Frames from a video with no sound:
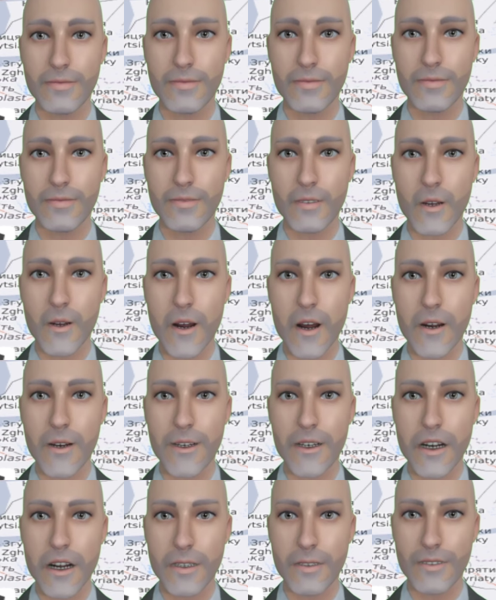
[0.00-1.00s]
4
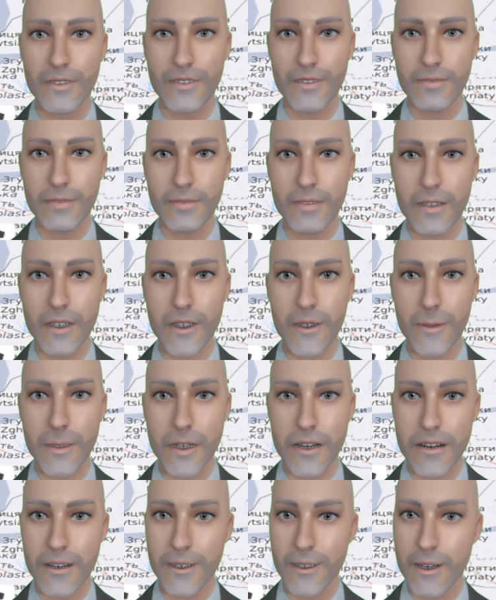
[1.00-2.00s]
hours ago,
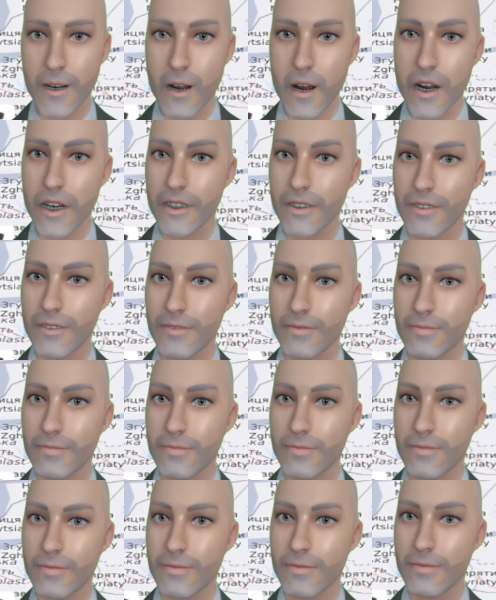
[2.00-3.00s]
Germany's
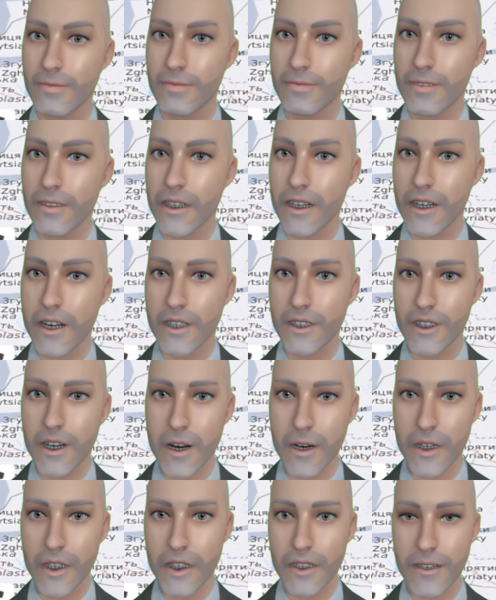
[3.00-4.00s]
Heda
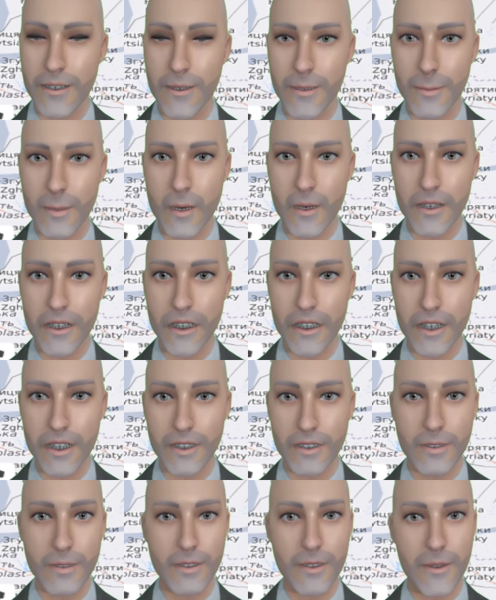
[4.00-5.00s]
Journal is reporting
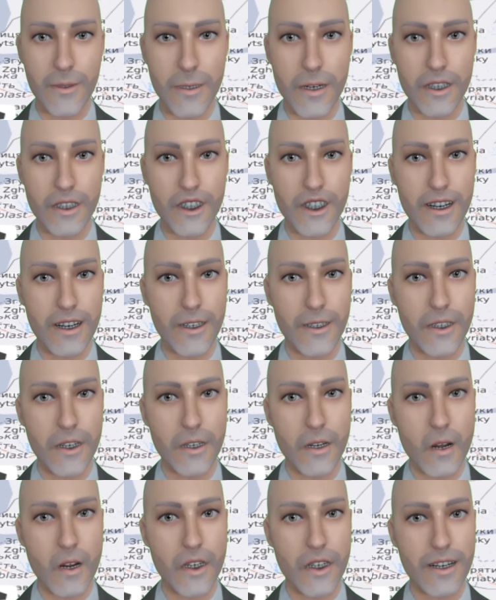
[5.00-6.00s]
that German
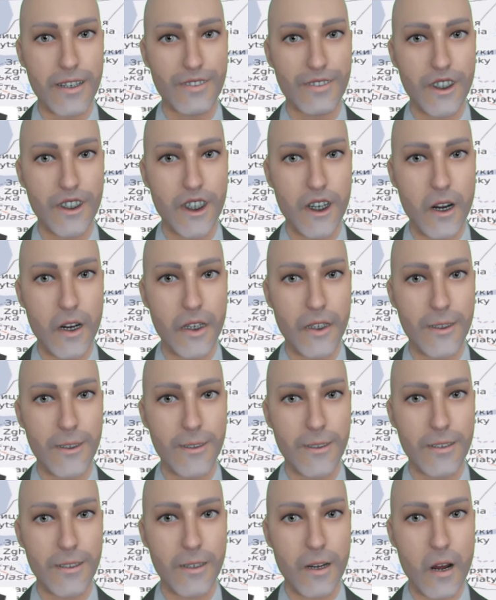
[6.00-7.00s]
Chancellor Olaf Scholz
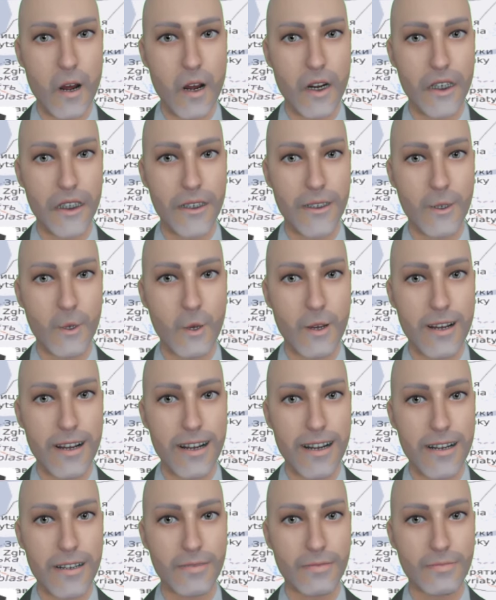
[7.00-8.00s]
is on his
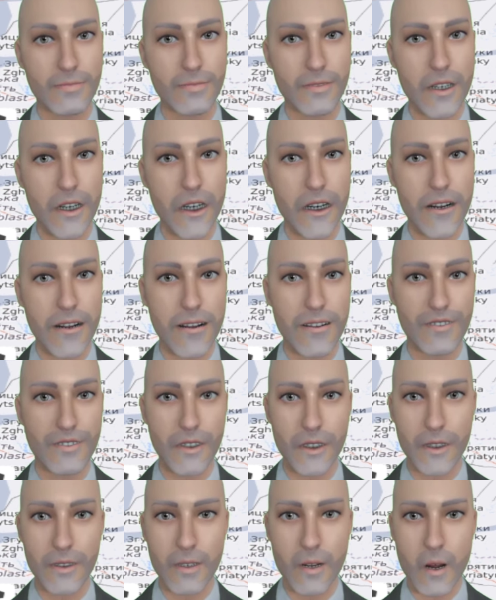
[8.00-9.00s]
way to Kiev
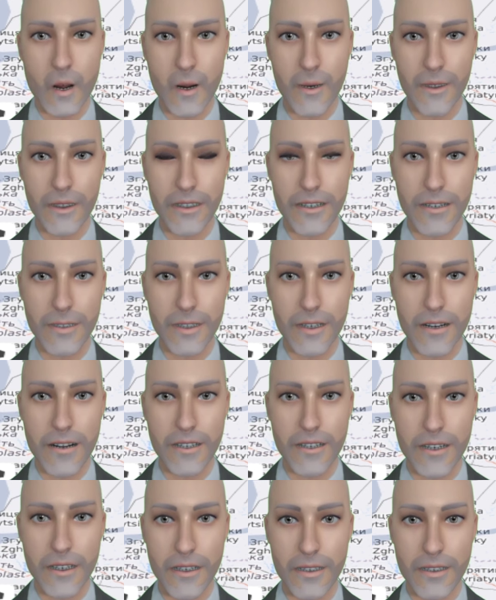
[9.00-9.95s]
for a meeting.